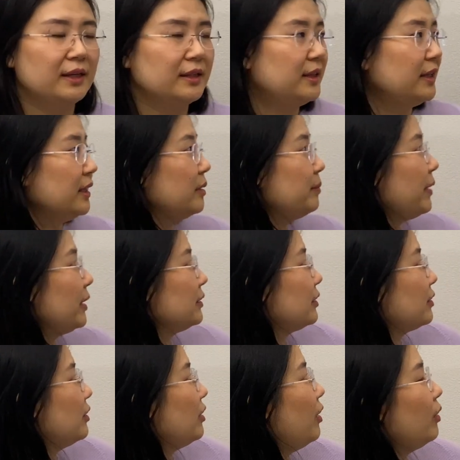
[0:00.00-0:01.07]
Think about the
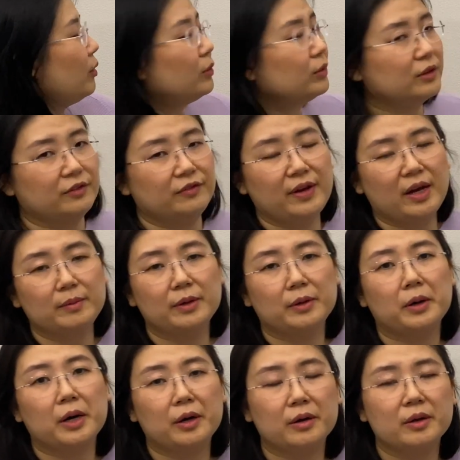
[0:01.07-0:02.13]
cold
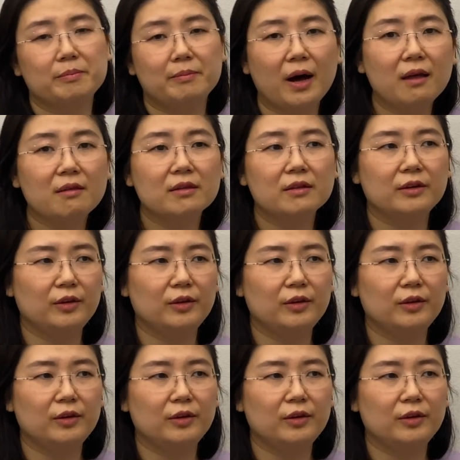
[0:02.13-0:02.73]
February month.